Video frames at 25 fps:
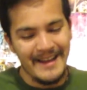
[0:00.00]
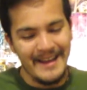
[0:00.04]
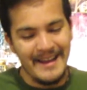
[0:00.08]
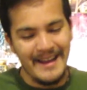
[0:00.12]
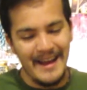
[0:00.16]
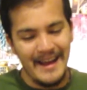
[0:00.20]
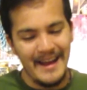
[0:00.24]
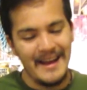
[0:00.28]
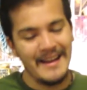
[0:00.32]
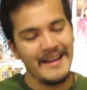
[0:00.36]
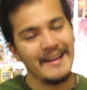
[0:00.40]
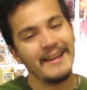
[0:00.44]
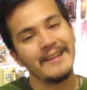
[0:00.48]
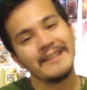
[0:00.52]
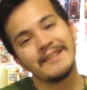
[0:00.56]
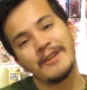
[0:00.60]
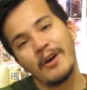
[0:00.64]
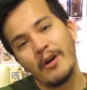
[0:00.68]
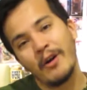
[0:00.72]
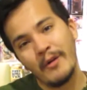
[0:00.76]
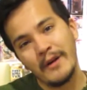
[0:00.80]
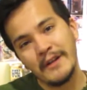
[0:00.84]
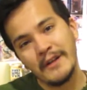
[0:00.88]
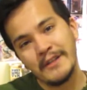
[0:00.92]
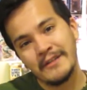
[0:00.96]
And as
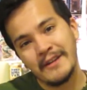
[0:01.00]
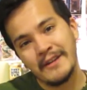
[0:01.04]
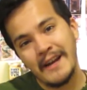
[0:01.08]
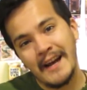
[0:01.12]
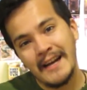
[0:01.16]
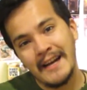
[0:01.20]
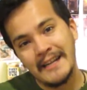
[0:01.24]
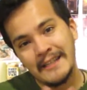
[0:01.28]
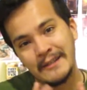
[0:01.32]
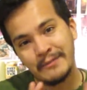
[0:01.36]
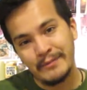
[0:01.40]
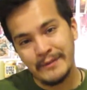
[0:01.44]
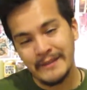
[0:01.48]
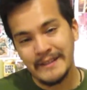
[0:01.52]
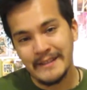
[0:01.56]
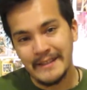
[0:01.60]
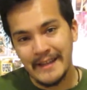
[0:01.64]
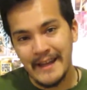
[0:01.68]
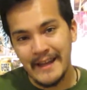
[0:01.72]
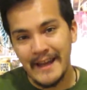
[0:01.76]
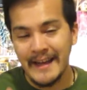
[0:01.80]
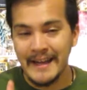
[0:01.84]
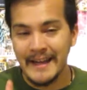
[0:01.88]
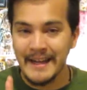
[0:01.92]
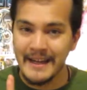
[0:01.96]
always you guys, please
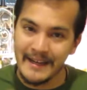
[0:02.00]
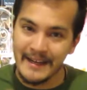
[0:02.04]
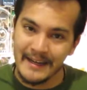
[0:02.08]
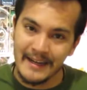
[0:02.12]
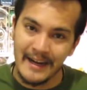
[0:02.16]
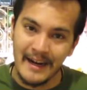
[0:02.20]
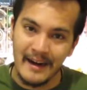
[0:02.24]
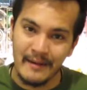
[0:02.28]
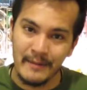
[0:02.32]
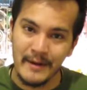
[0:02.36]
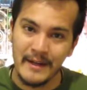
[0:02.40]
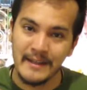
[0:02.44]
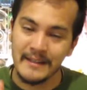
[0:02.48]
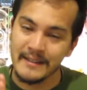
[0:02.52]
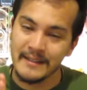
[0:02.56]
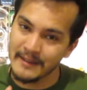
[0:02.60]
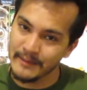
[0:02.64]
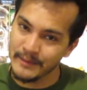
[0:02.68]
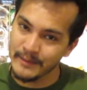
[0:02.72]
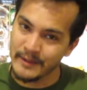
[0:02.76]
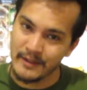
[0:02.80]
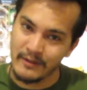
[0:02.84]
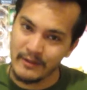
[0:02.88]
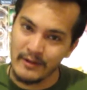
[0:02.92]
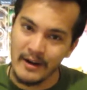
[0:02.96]
like, comment,
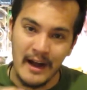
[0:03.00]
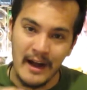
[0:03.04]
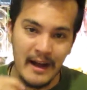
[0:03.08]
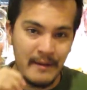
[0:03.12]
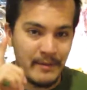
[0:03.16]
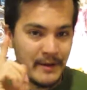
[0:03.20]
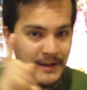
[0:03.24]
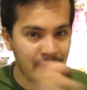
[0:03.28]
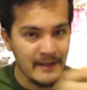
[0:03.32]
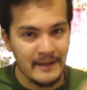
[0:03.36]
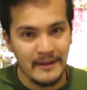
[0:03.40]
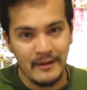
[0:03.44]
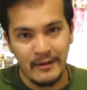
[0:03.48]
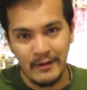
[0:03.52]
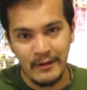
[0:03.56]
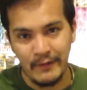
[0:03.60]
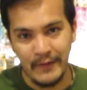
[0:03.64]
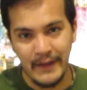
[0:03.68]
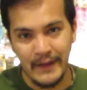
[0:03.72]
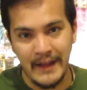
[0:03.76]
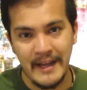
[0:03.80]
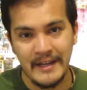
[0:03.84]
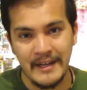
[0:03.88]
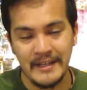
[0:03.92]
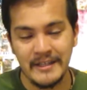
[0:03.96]
subscribe, hit the
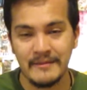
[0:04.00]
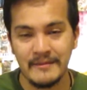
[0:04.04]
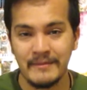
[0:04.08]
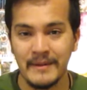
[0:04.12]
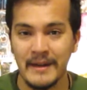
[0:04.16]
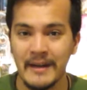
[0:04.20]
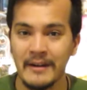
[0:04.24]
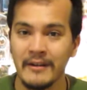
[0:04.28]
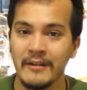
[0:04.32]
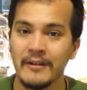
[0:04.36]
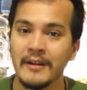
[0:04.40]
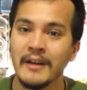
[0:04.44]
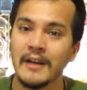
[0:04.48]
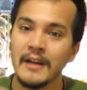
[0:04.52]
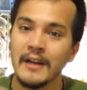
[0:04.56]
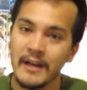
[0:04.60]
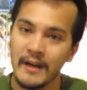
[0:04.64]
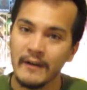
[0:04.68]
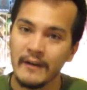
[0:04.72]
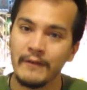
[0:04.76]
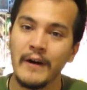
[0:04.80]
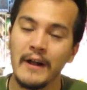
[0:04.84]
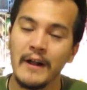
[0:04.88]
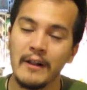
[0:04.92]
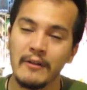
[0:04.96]
notification bell,
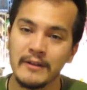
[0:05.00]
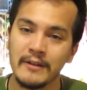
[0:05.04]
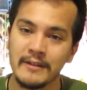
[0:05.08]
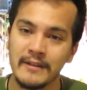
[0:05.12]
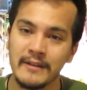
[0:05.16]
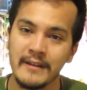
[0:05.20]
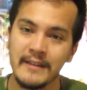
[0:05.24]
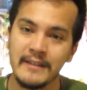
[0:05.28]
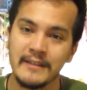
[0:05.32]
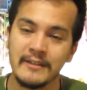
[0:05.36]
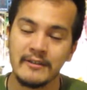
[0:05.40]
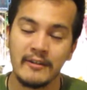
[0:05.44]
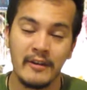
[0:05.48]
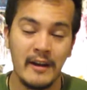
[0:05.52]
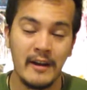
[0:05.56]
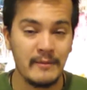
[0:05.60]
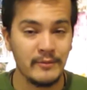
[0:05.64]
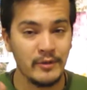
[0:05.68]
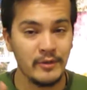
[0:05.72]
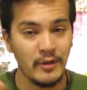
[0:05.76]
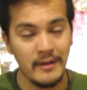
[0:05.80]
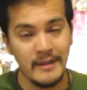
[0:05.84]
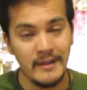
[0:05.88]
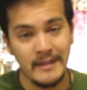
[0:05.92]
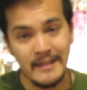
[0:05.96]
follow us on
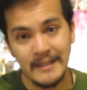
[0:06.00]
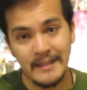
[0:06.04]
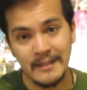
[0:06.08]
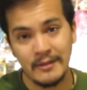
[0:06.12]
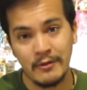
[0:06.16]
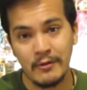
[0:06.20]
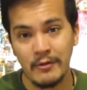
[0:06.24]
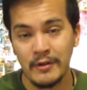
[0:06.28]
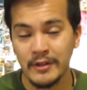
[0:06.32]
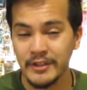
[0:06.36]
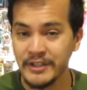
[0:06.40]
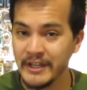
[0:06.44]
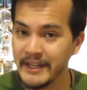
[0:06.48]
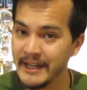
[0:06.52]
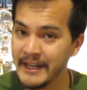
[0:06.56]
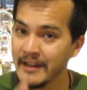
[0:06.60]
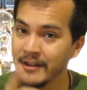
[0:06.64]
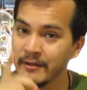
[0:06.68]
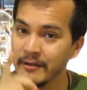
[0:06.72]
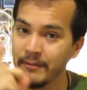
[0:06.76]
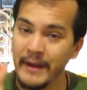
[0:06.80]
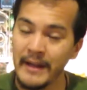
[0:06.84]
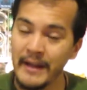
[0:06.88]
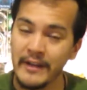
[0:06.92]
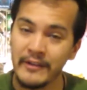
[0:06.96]
Instagram, join the Discord, check
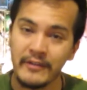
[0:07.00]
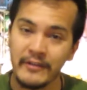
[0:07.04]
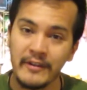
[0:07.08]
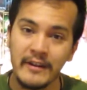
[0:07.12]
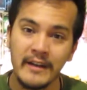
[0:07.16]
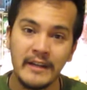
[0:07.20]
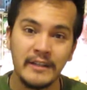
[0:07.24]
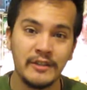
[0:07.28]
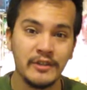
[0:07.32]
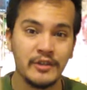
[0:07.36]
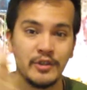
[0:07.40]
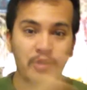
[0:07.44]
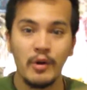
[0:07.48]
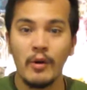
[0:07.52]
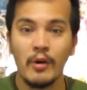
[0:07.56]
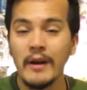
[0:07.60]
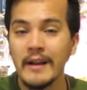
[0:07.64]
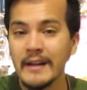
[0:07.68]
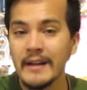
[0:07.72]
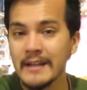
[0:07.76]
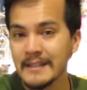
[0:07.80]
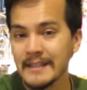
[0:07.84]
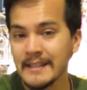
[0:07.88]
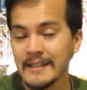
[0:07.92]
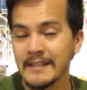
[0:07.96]
out the Patreon,
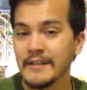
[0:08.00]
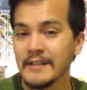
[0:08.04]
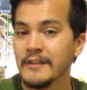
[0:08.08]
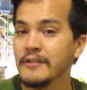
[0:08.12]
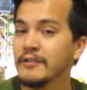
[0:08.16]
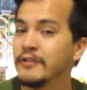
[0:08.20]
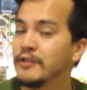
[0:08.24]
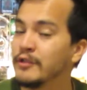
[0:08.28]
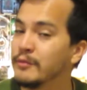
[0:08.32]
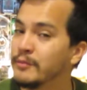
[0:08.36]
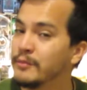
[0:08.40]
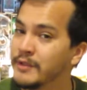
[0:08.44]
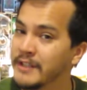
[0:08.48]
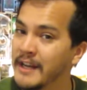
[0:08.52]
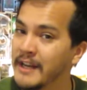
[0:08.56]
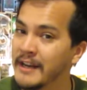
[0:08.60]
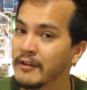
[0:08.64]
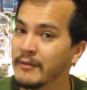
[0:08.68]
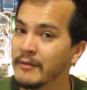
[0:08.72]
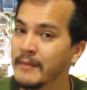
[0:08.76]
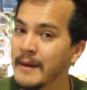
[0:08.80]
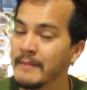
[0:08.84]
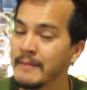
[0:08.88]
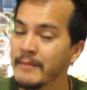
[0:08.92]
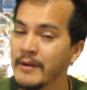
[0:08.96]
join us as a YouTube
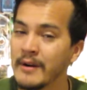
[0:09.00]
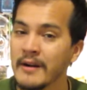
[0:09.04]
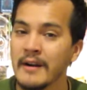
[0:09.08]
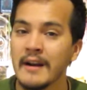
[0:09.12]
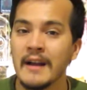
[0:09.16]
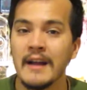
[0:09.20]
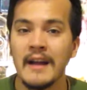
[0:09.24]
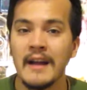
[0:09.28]
channel member,